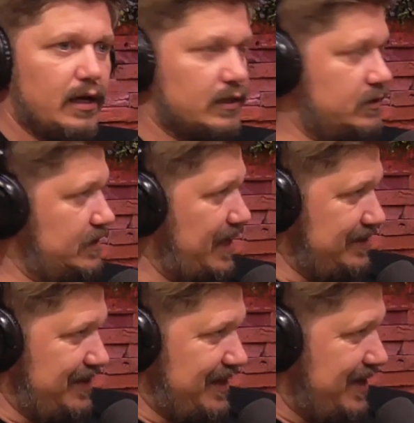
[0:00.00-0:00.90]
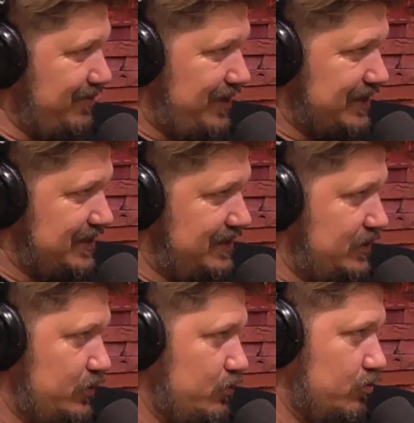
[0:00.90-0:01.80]
Because I don't like to
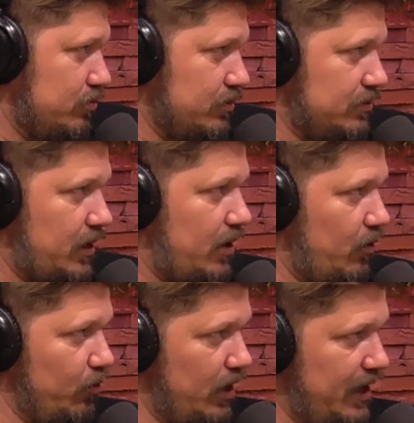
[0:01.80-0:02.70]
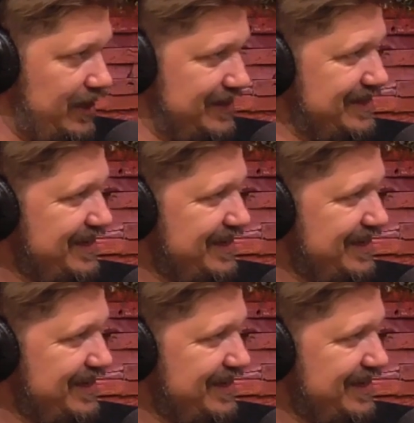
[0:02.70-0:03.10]
do a whole lot.